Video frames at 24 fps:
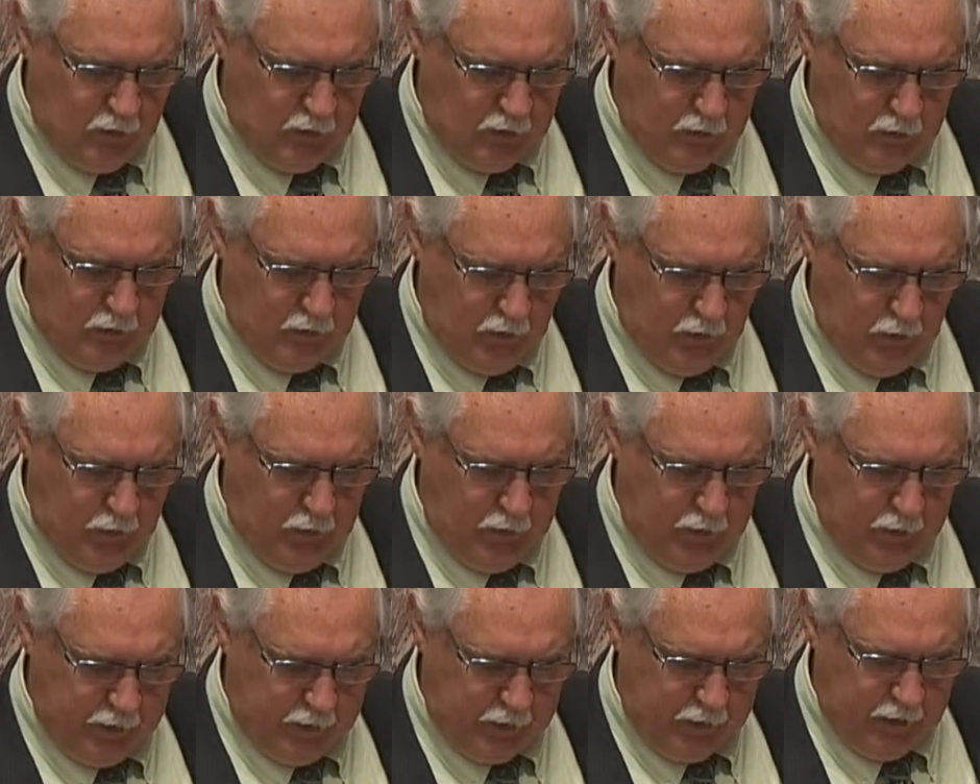
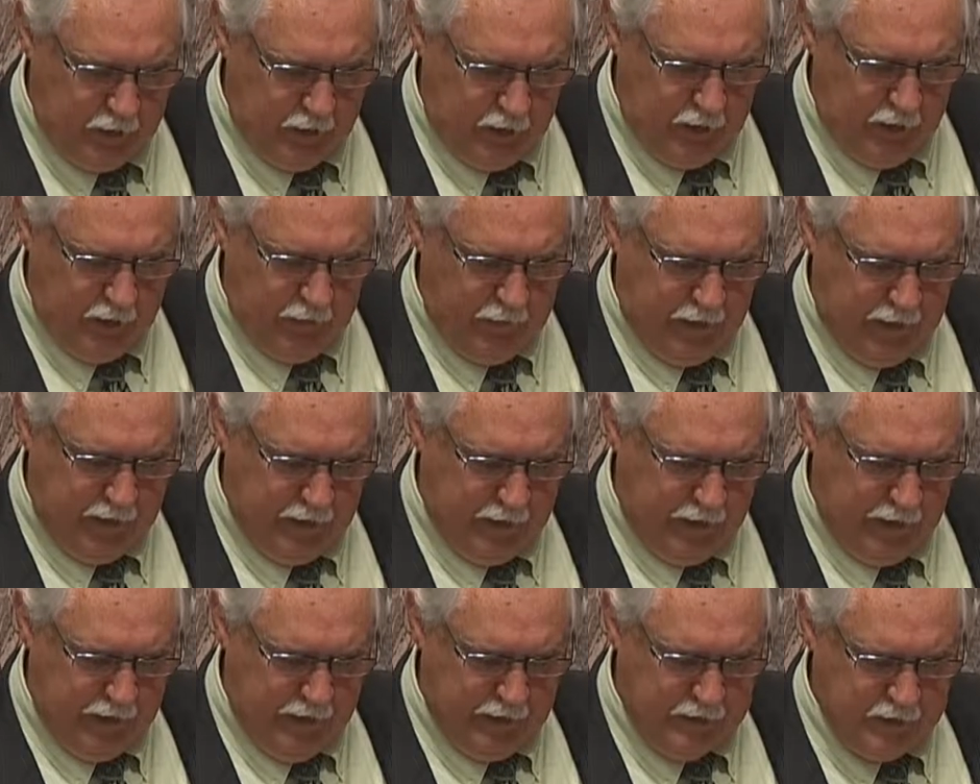global economy and
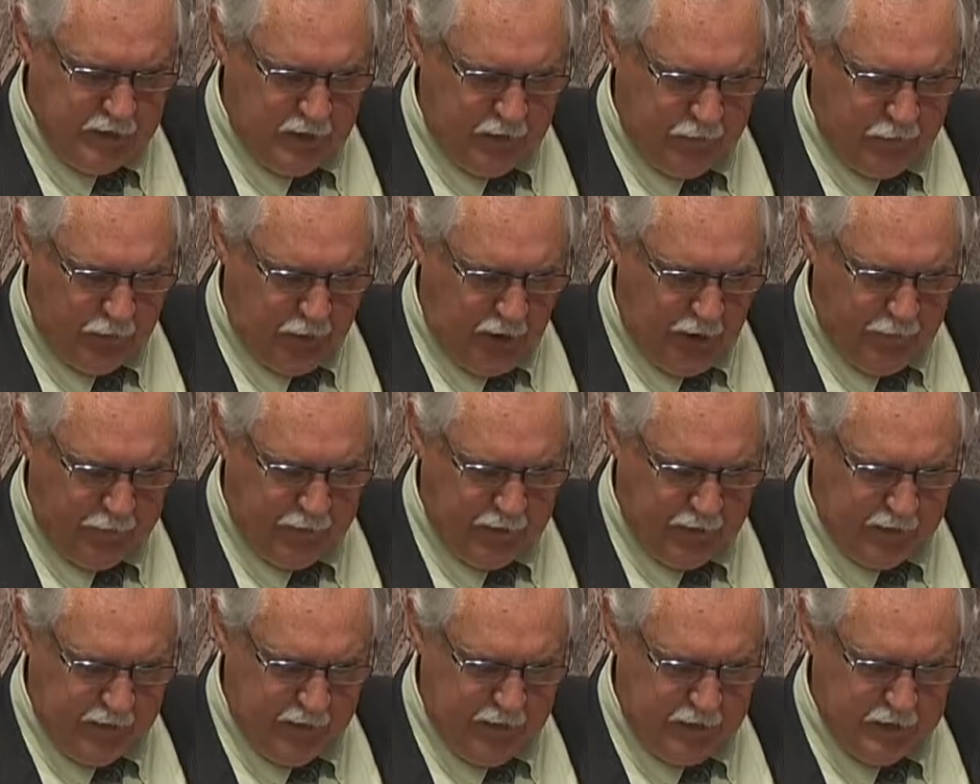aging
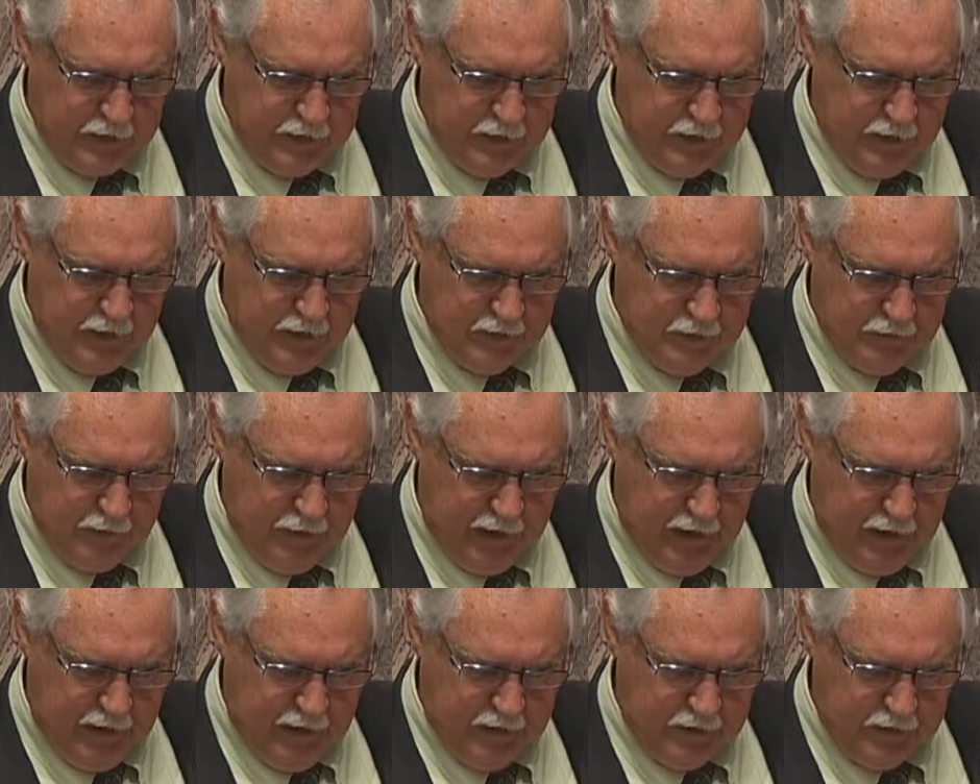population has
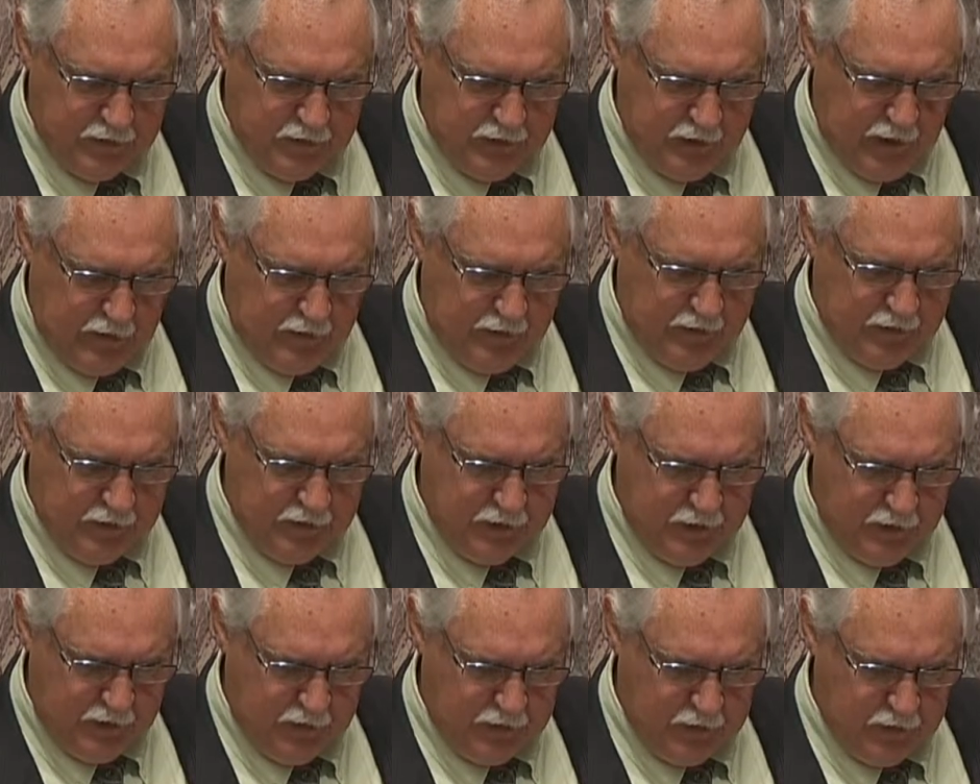made it
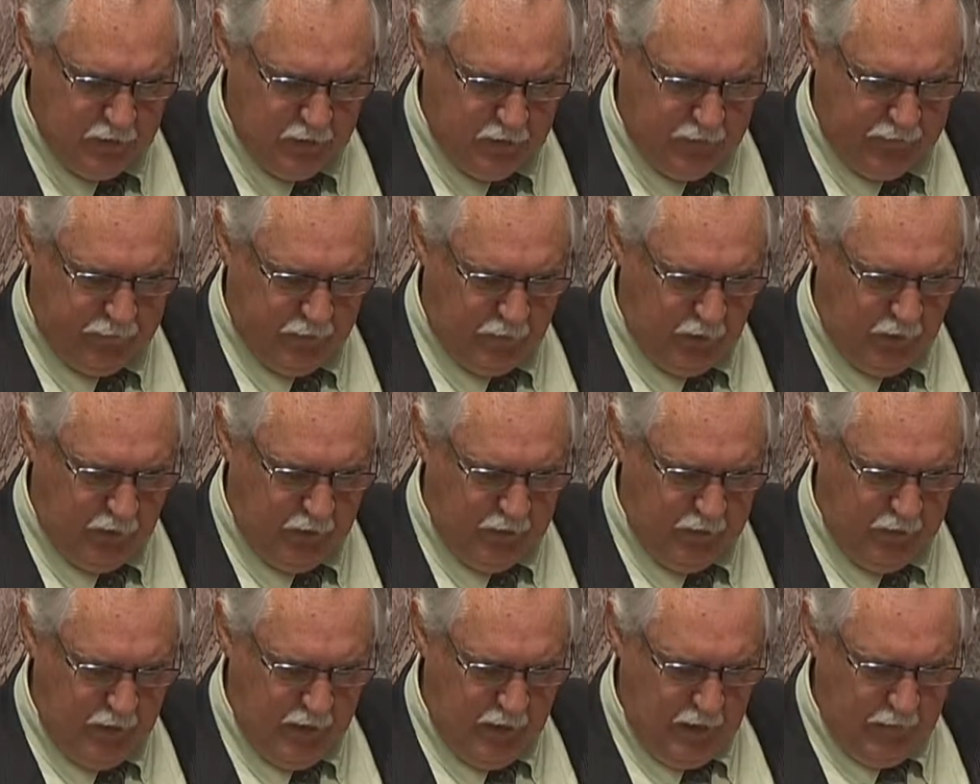challenging to afford
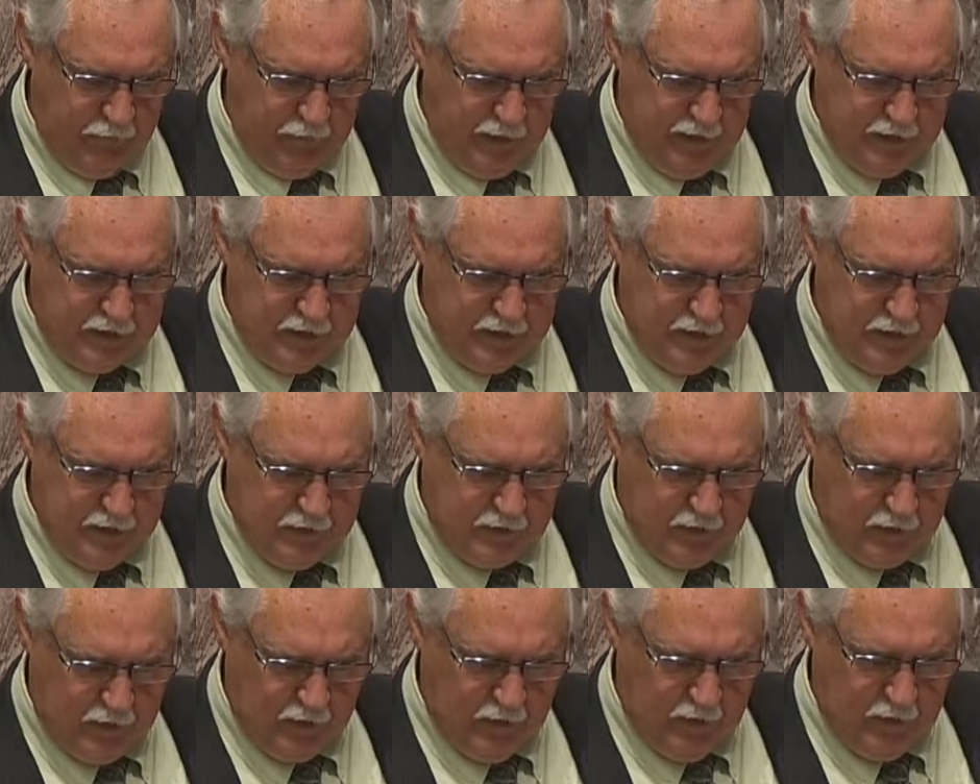BC's
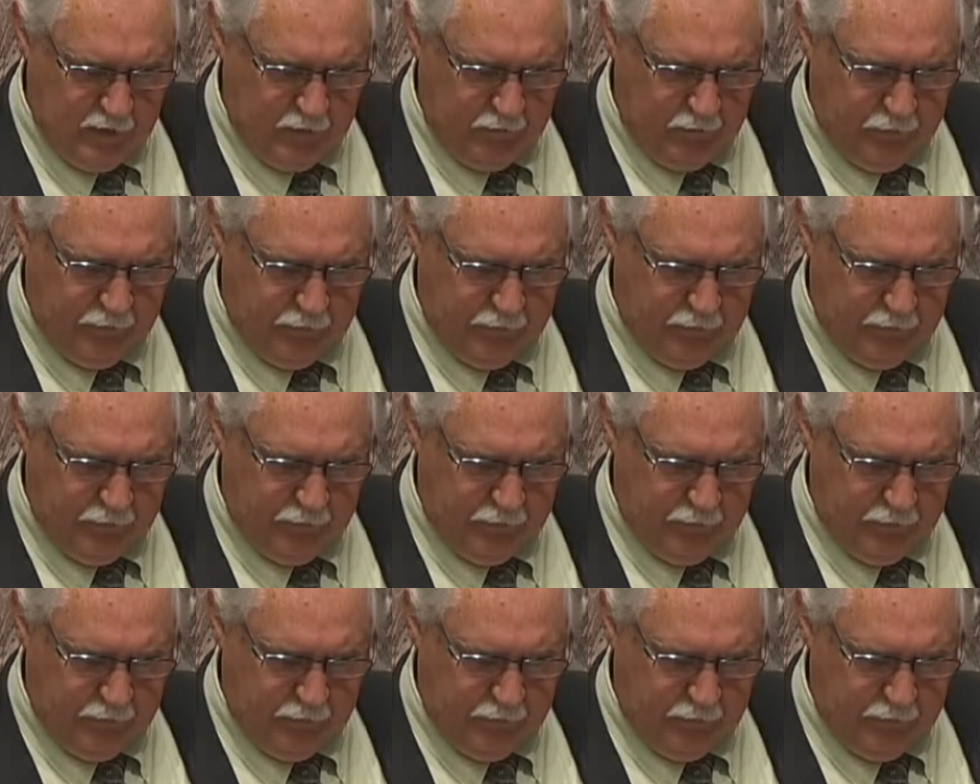current